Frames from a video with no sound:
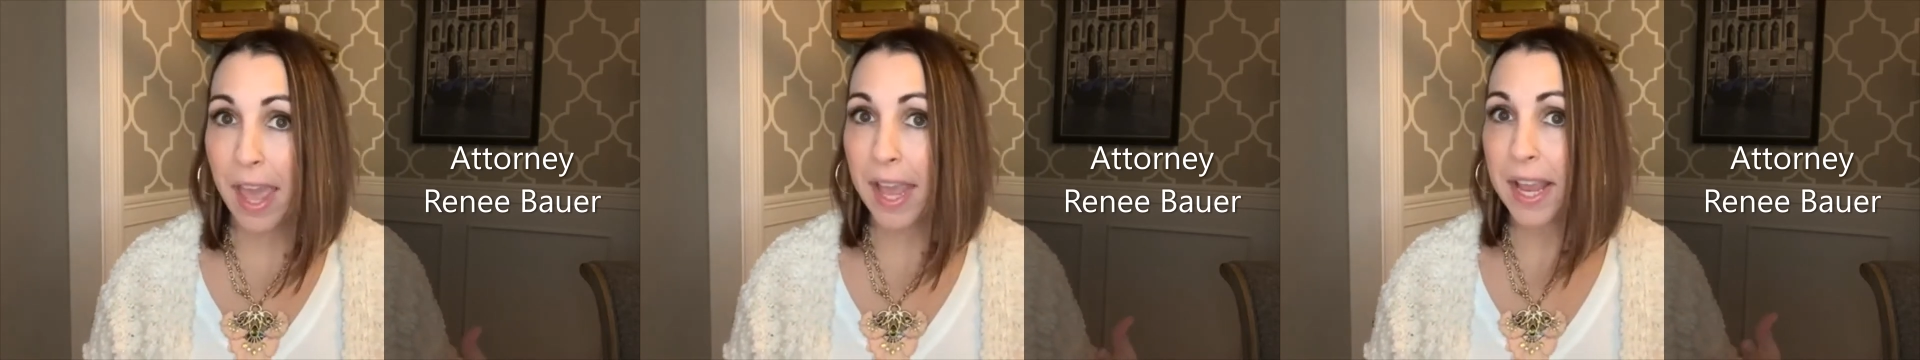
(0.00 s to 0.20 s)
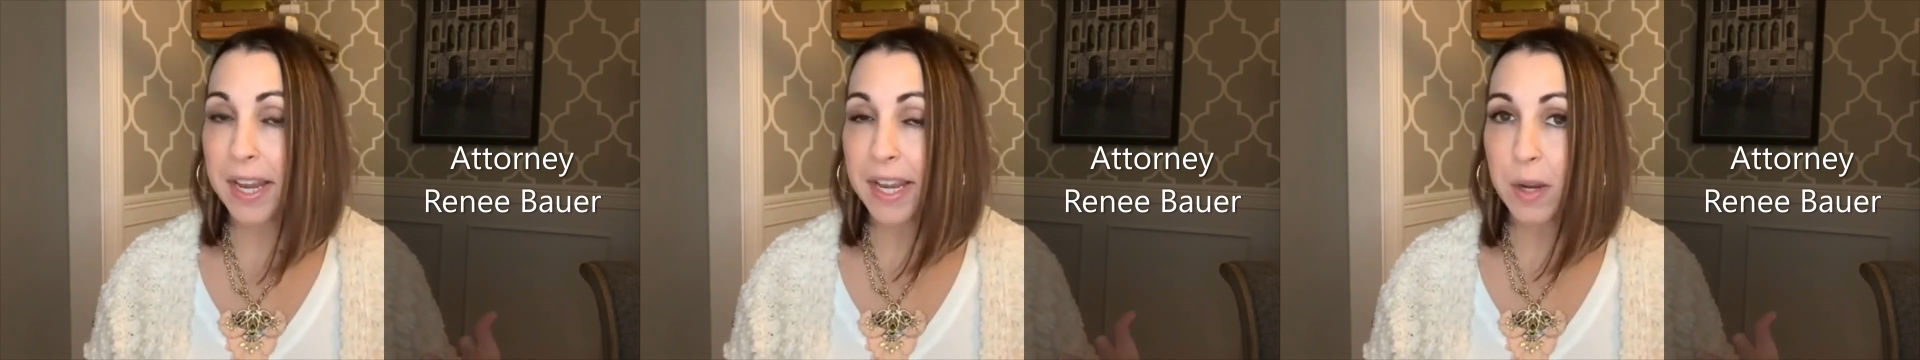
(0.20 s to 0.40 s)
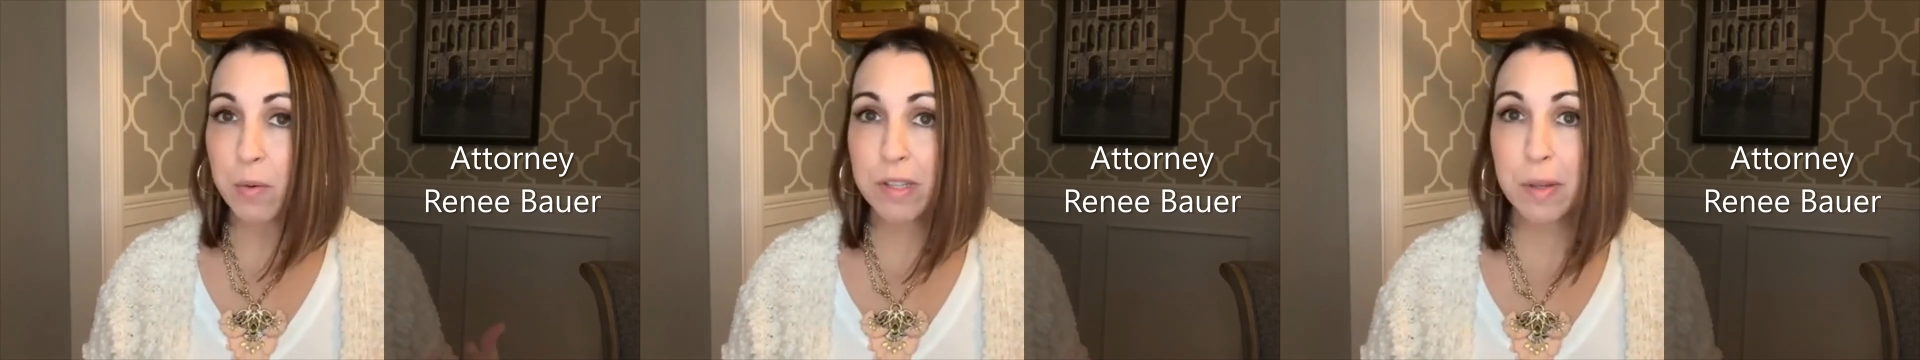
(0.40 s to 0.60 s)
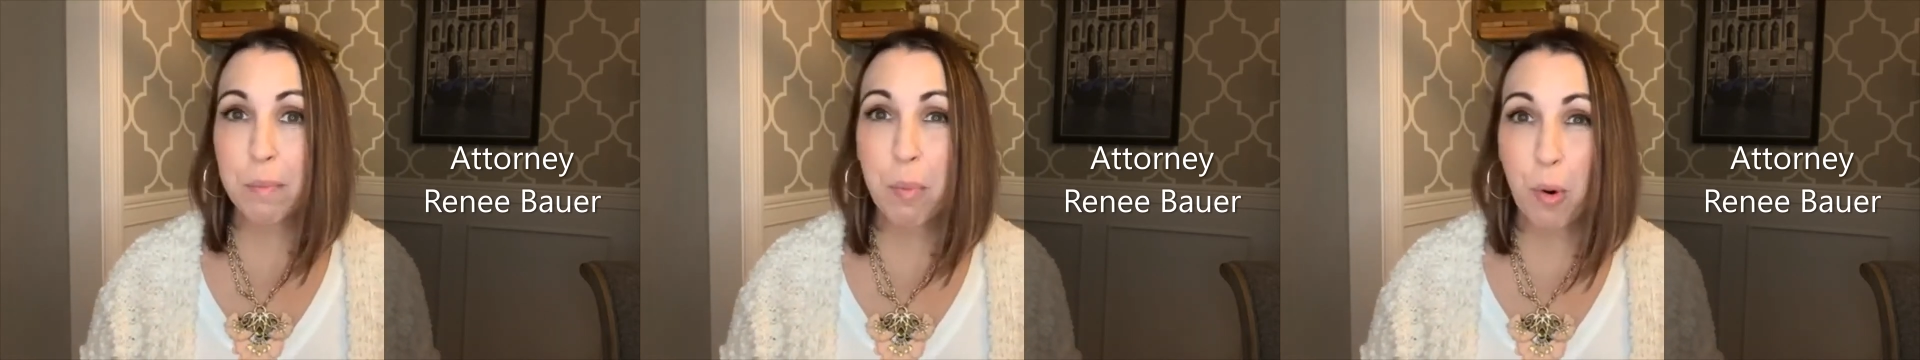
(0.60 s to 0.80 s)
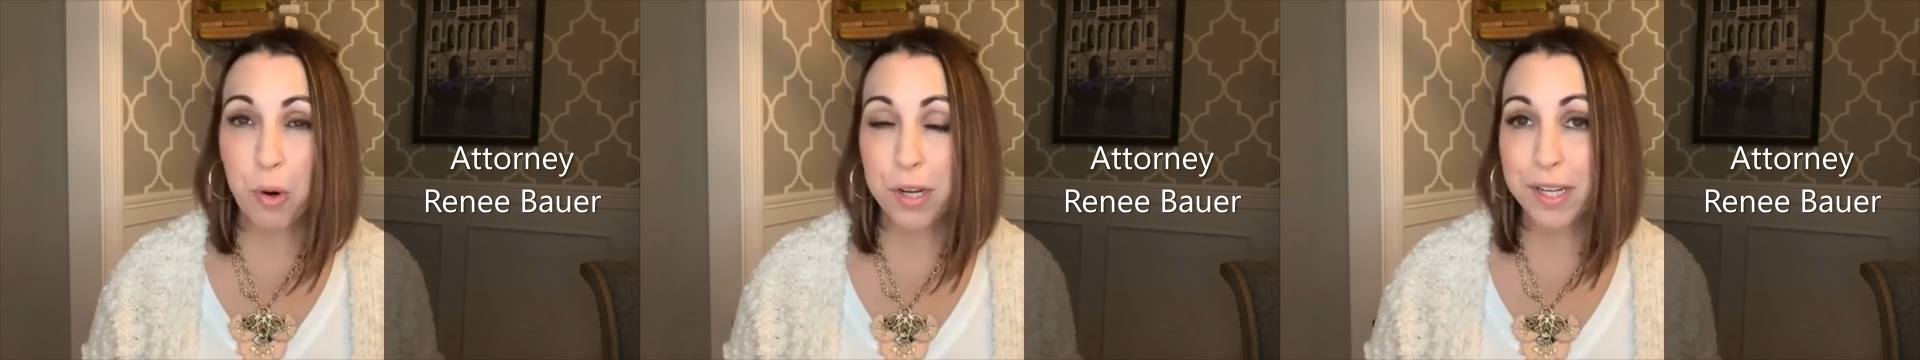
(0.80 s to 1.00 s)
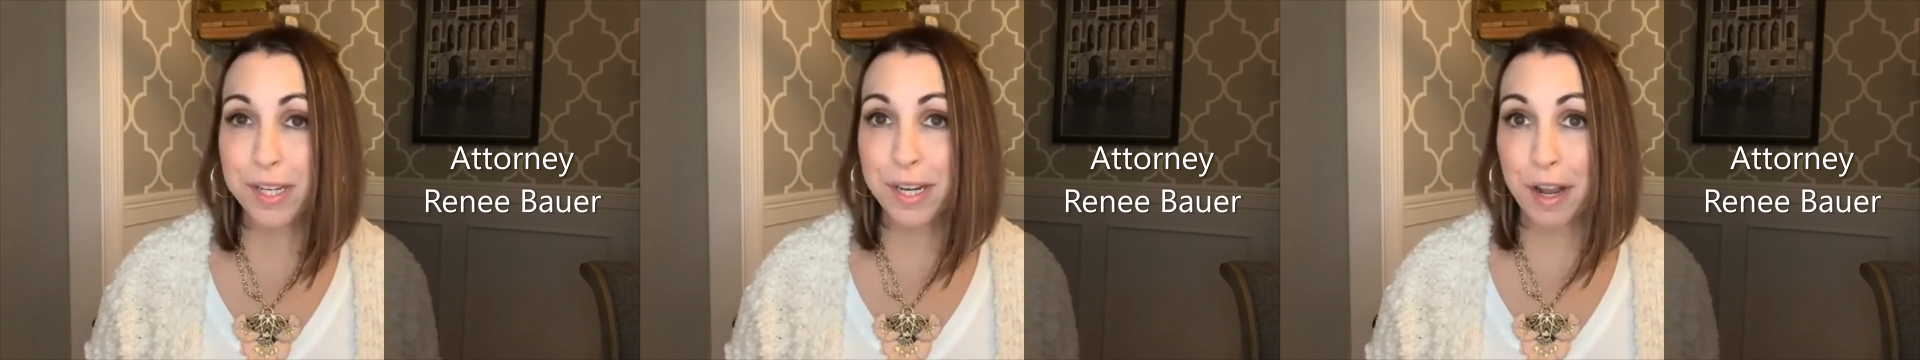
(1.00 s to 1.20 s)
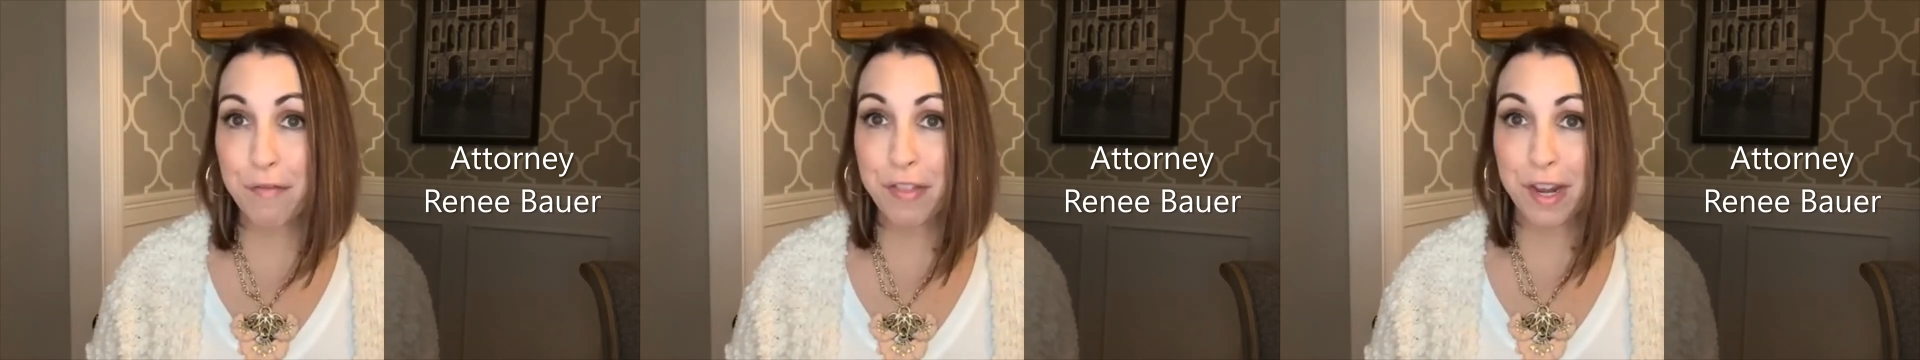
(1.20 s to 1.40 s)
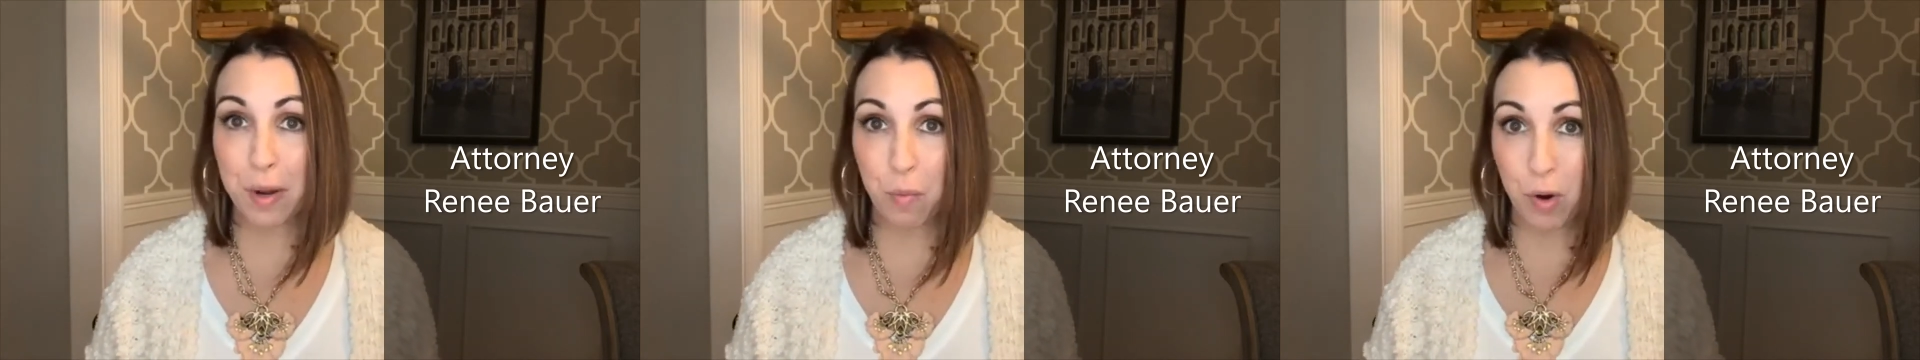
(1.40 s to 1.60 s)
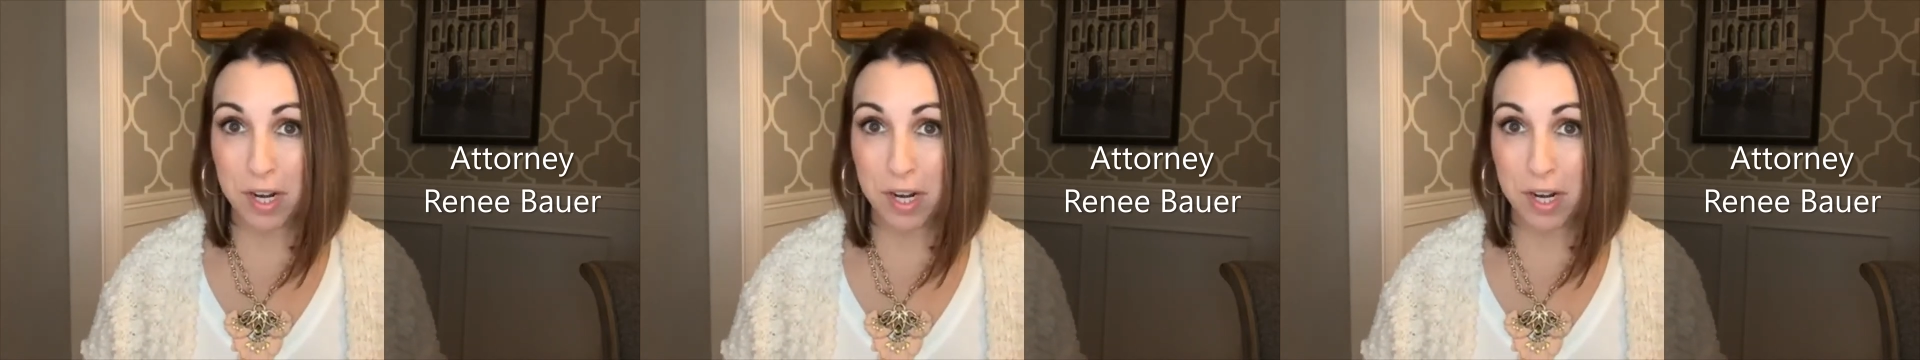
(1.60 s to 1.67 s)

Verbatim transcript: and it was important enough that I